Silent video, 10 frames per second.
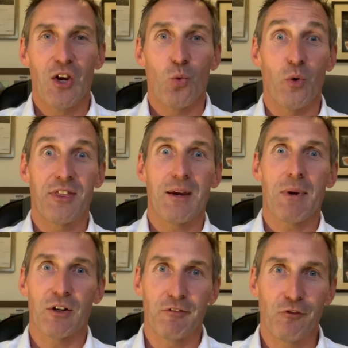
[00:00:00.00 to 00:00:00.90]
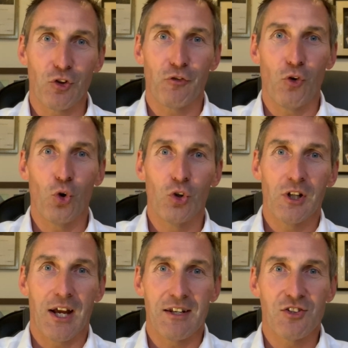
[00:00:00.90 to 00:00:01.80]
with the amount of footfall
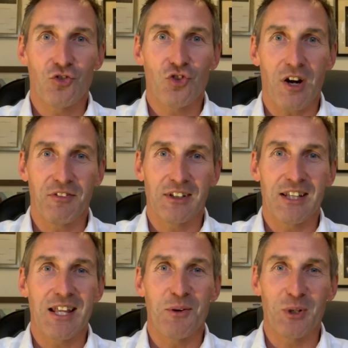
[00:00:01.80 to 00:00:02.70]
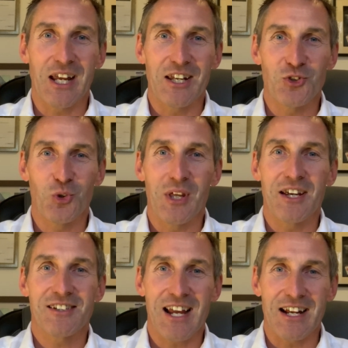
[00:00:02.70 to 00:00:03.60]
and traffic that they were getting to their
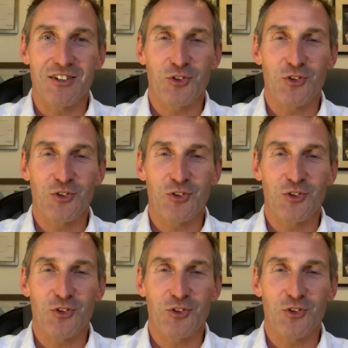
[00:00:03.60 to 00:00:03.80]
stands.